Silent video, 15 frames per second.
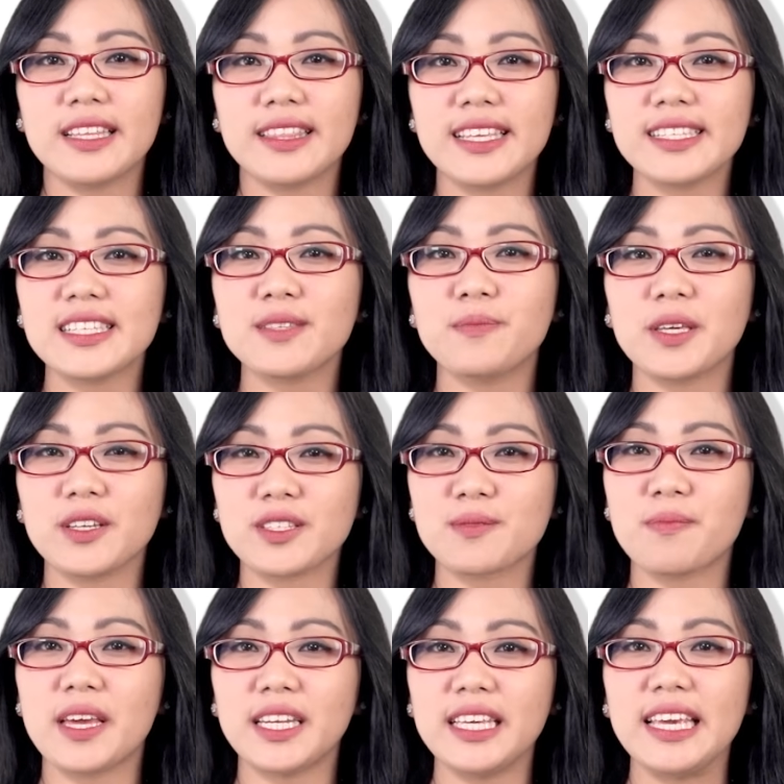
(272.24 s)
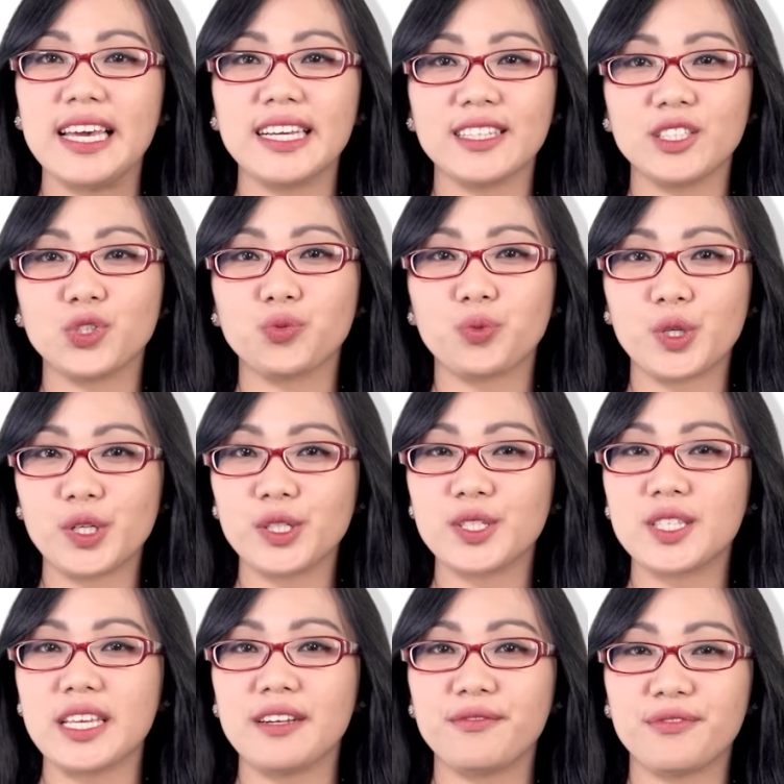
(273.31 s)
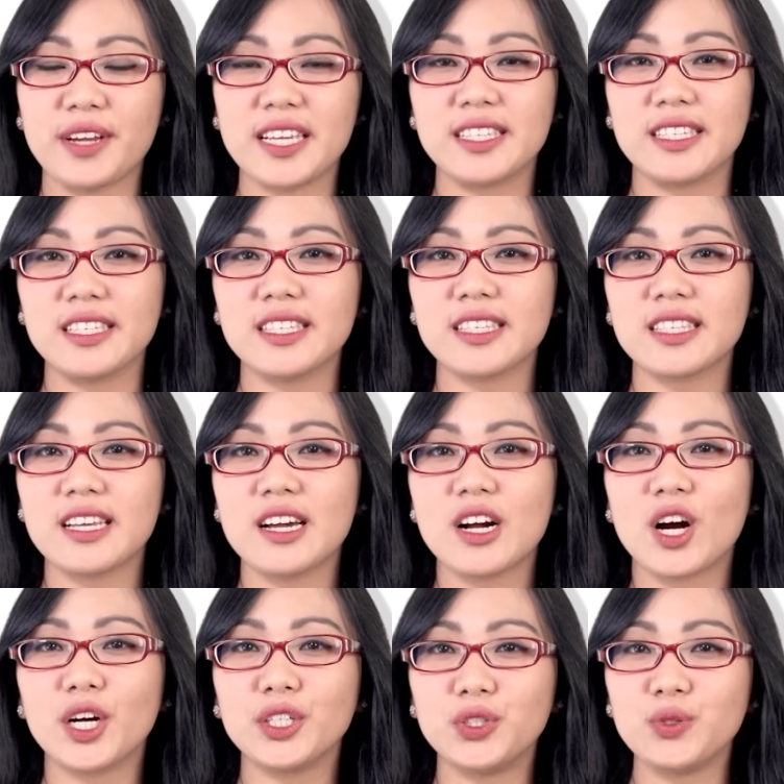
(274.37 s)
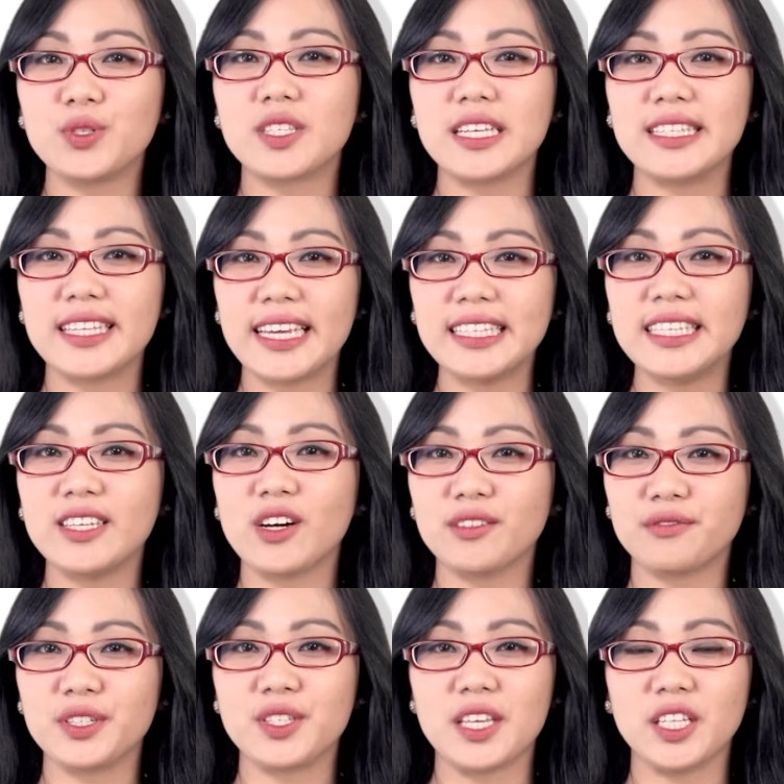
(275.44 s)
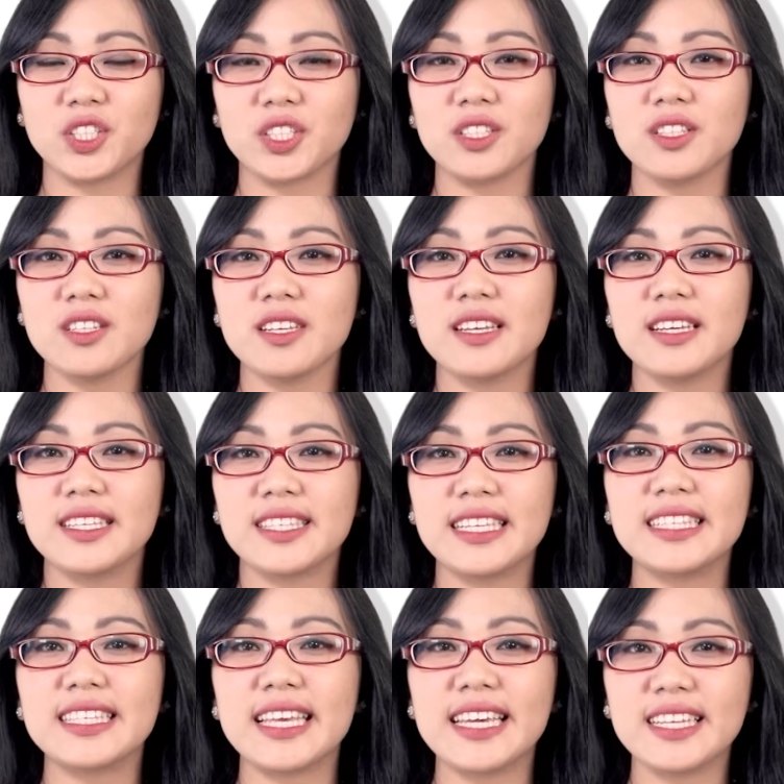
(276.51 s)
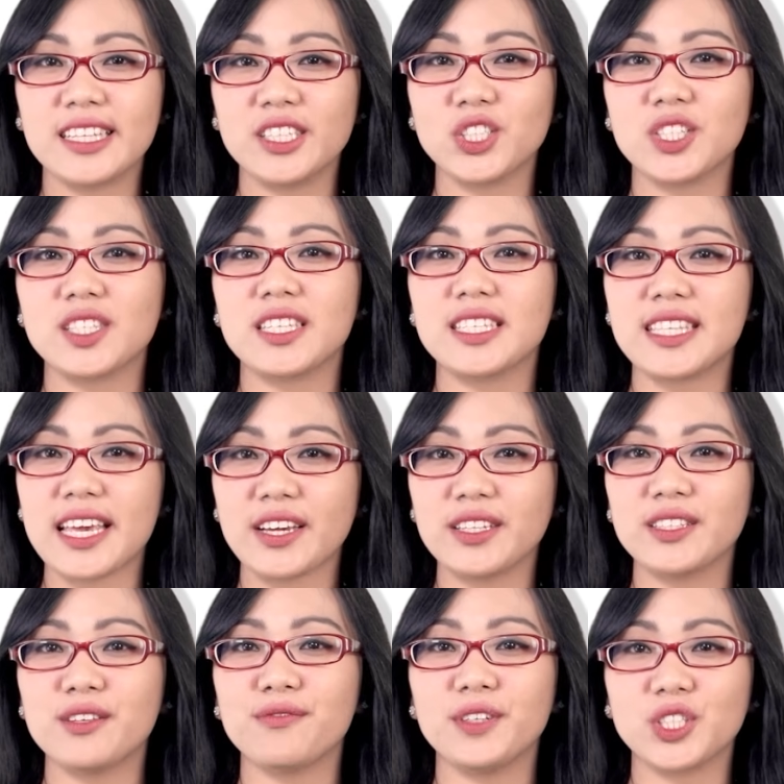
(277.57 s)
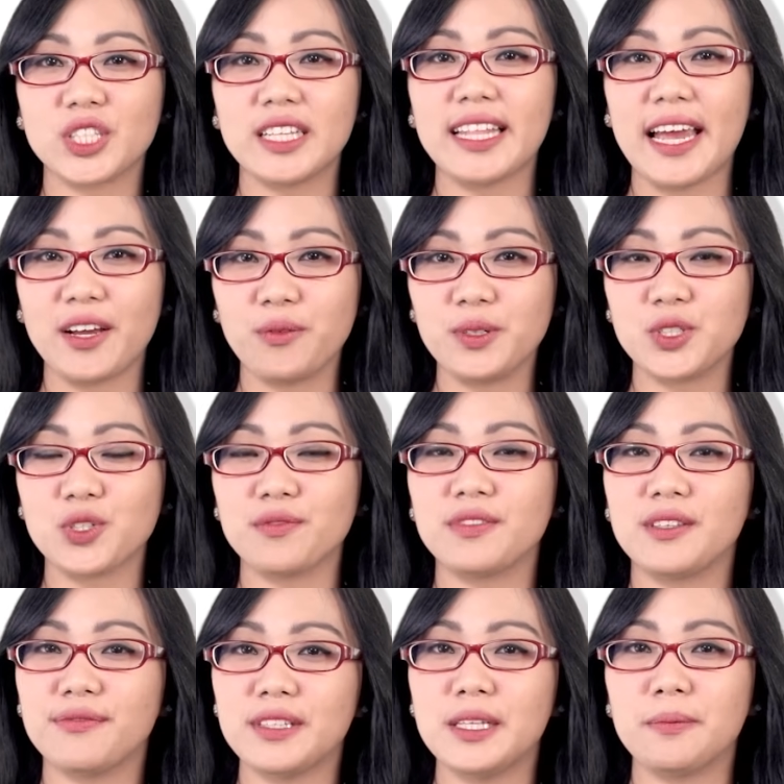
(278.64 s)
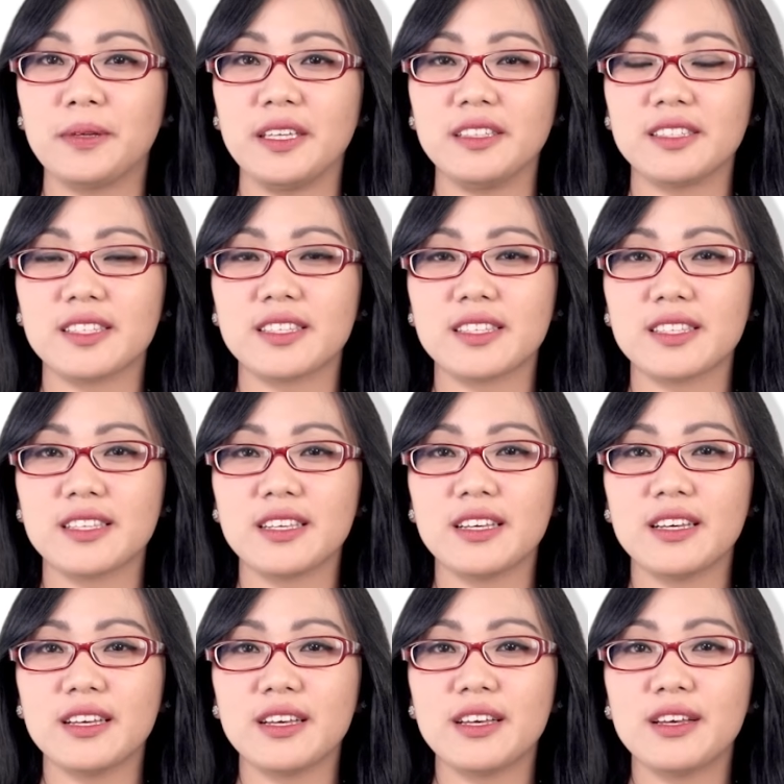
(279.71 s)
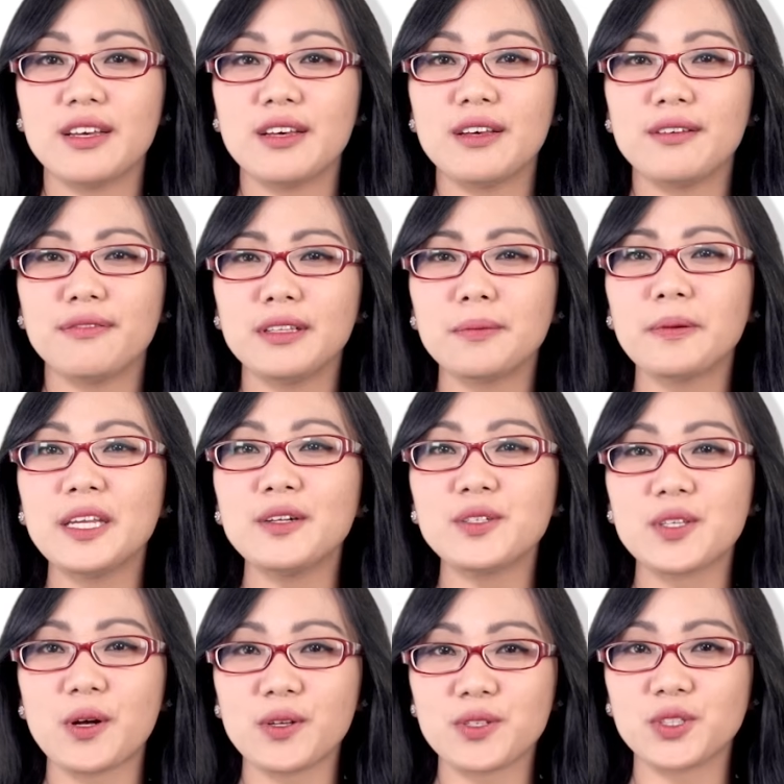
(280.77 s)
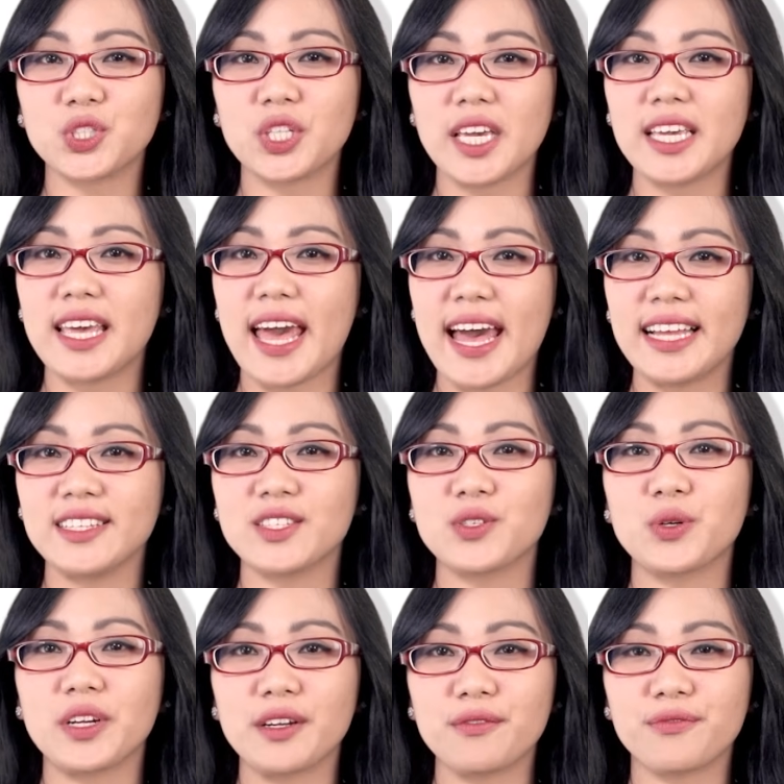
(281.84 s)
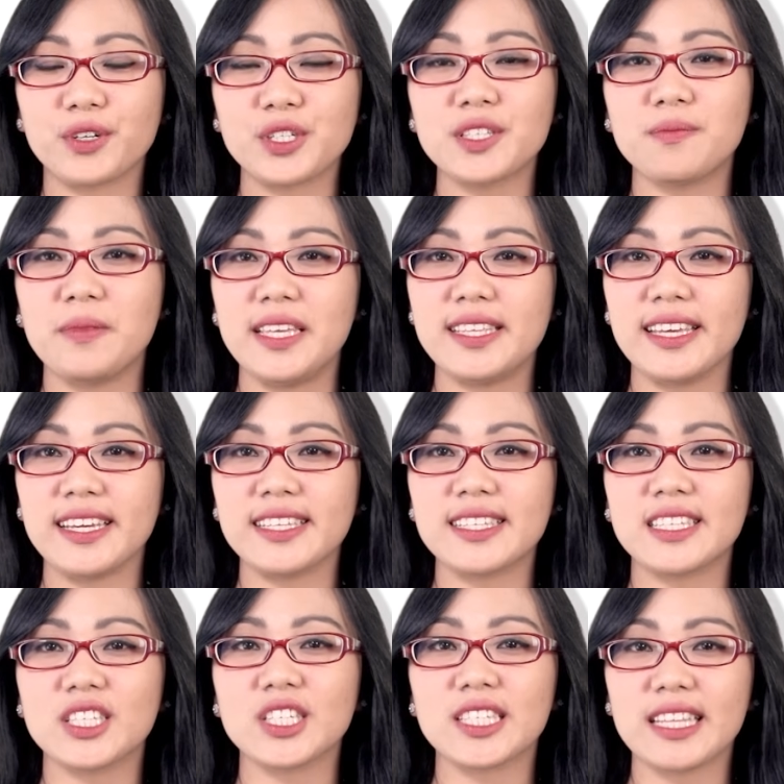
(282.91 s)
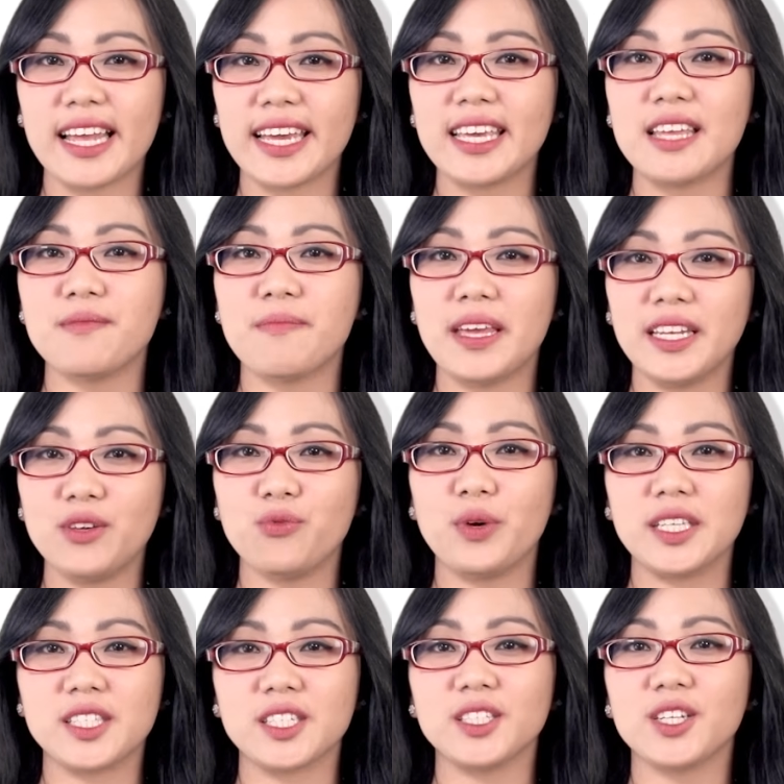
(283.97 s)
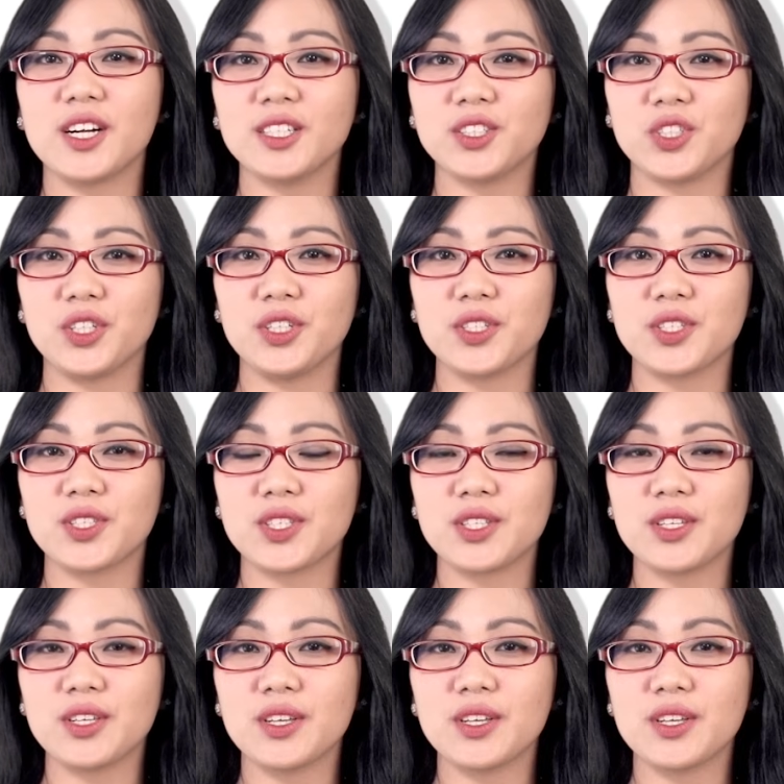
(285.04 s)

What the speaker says: This is because many English words and phrases are used in daily conversation since English is the second official language of the Philippines. Filipinos also shake hands during first meetings, just like in many Western cultures.